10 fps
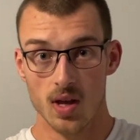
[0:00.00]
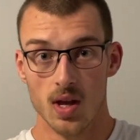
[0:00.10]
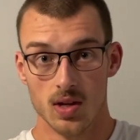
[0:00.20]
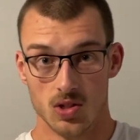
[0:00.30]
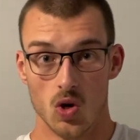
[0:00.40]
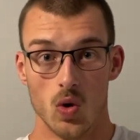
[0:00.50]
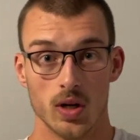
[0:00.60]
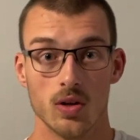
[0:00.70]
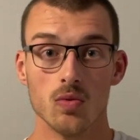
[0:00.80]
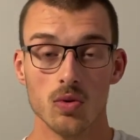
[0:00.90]
So a
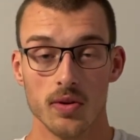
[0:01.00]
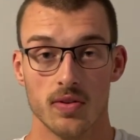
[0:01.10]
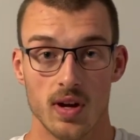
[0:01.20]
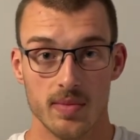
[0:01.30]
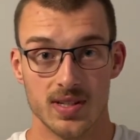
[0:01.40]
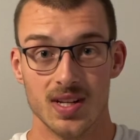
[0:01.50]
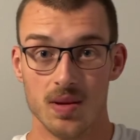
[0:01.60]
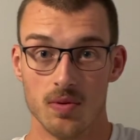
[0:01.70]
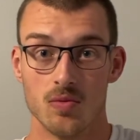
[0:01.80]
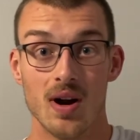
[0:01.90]
good rule of thumb is to keep
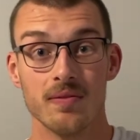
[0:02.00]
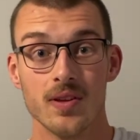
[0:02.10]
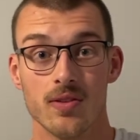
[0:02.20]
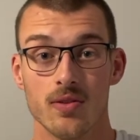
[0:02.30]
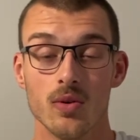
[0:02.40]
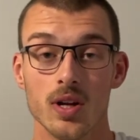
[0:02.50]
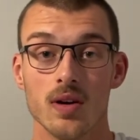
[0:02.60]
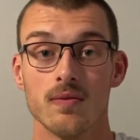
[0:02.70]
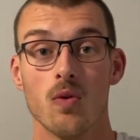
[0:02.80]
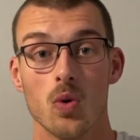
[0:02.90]
them roughly 30 to
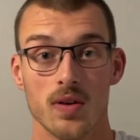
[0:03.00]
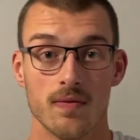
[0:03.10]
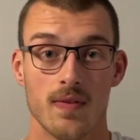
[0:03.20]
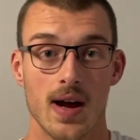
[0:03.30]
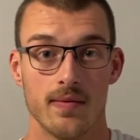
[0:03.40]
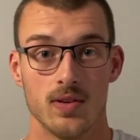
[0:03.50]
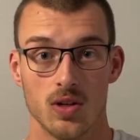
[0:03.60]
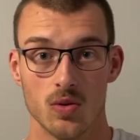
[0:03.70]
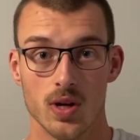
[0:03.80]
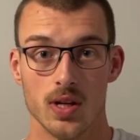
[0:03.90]
45
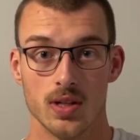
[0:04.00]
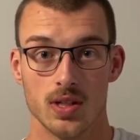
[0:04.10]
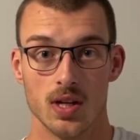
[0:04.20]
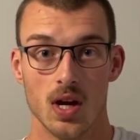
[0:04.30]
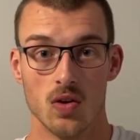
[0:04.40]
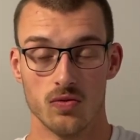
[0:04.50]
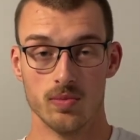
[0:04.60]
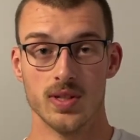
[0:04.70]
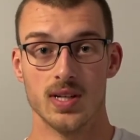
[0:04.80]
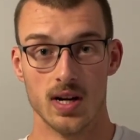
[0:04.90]
degrees out from the
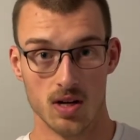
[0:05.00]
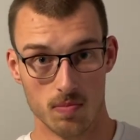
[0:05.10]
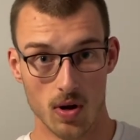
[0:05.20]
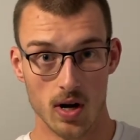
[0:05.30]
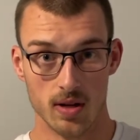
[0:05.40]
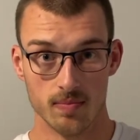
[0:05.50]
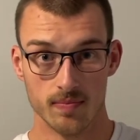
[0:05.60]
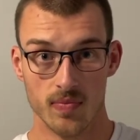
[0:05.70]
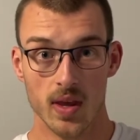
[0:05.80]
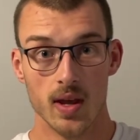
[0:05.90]
side of your body.
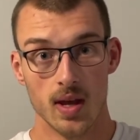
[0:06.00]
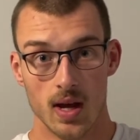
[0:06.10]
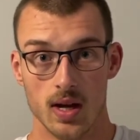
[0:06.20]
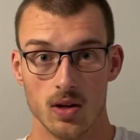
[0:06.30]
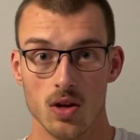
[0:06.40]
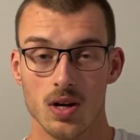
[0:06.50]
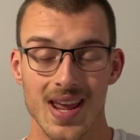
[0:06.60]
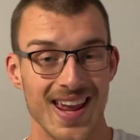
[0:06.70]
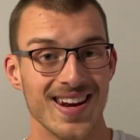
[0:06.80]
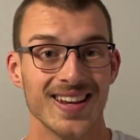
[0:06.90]
A good
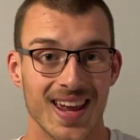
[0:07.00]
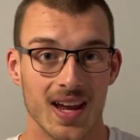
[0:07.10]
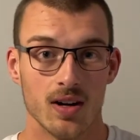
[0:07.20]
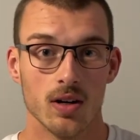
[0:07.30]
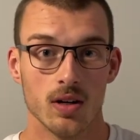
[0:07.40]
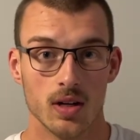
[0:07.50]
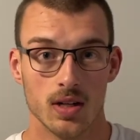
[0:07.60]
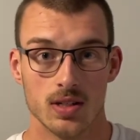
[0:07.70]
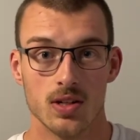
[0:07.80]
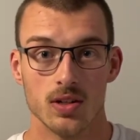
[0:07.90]
indicator
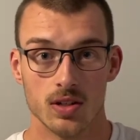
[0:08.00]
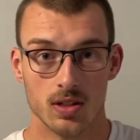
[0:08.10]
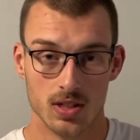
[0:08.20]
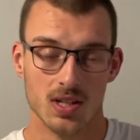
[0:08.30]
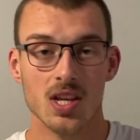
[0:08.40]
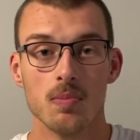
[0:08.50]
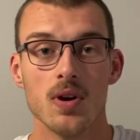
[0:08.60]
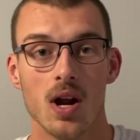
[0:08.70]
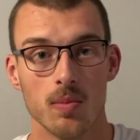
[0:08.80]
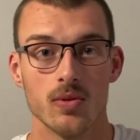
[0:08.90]
is you can just keep your
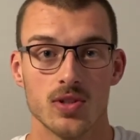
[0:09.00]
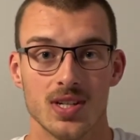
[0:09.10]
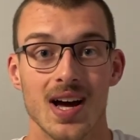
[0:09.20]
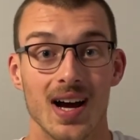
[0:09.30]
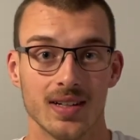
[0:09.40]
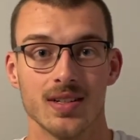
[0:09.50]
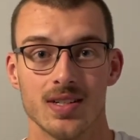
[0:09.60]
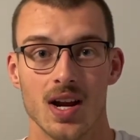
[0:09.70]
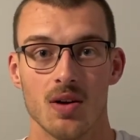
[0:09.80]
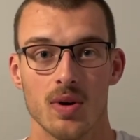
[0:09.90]
elbows tucked, is
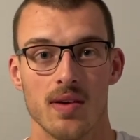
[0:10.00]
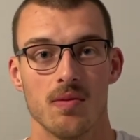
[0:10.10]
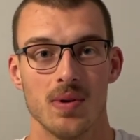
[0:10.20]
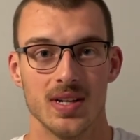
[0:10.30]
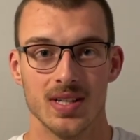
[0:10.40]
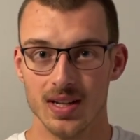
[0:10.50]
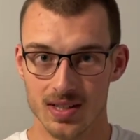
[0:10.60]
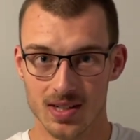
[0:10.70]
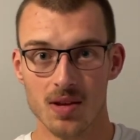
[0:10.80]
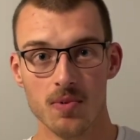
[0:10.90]
kind of what everybody says,
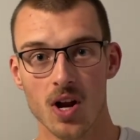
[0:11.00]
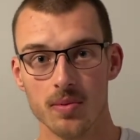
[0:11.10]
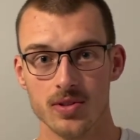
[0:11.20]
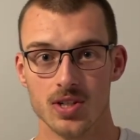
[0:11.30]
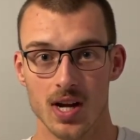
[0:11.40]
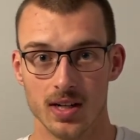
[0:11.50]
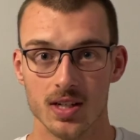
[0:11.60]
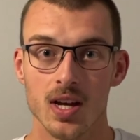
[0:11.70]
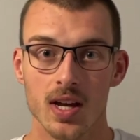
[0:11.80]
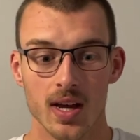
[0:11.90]
is keep your elbows tucked.
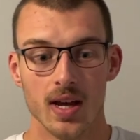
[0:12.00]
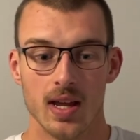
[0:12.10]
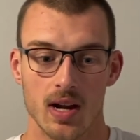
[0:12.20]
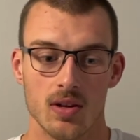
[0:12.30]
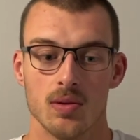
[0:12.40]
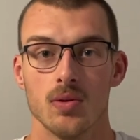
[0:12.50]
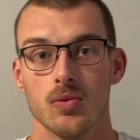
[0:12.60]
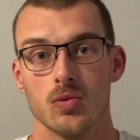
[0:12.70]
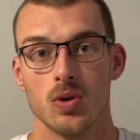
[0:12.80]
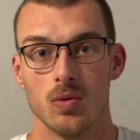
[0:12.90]
That'll
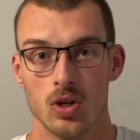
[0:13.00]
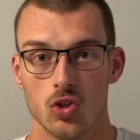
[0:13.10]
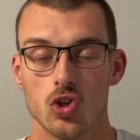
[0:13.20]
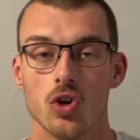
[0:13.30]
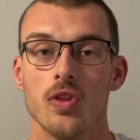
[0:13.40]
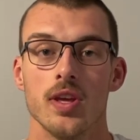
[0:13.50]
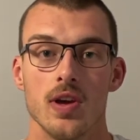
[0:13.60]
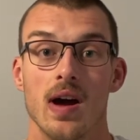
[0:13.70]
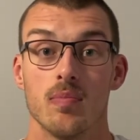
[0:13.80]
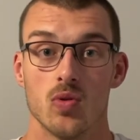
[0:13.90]
ensure that you
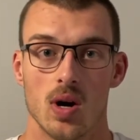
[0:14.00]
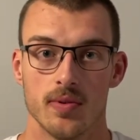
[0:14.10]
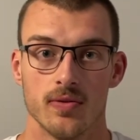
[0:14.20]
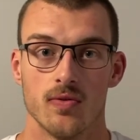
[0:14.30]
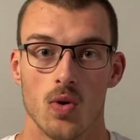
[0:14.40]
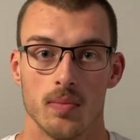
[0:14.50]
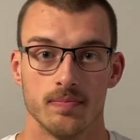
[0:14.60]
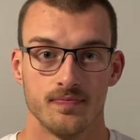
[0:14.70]
have proper form.